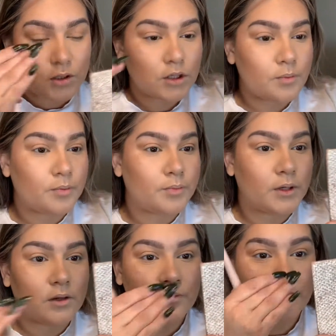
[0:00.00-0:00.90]
tip
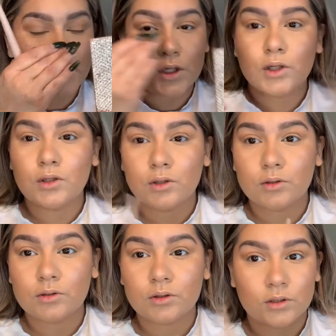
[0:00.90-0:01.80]
of the
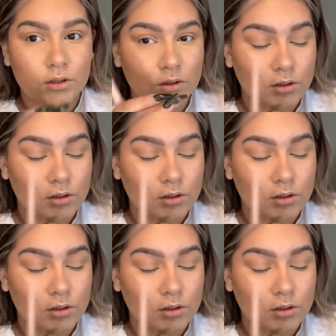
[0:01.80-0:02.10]
nose.